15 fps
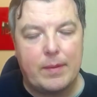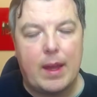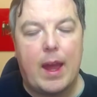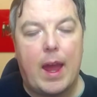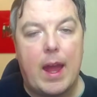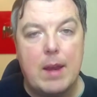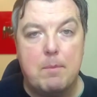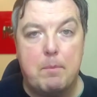
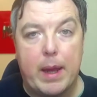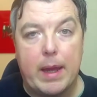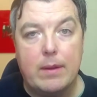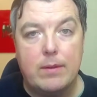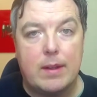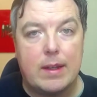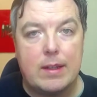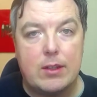and
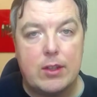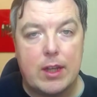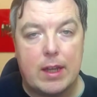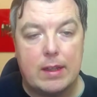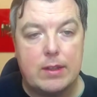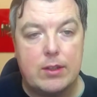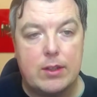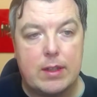boundary
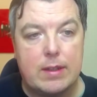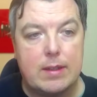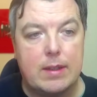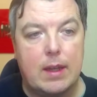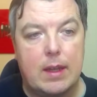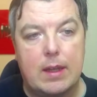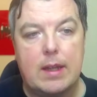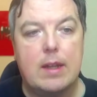challenges.
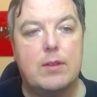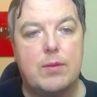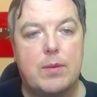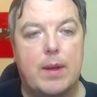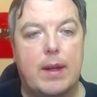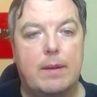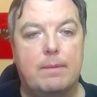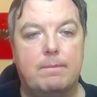And here's why.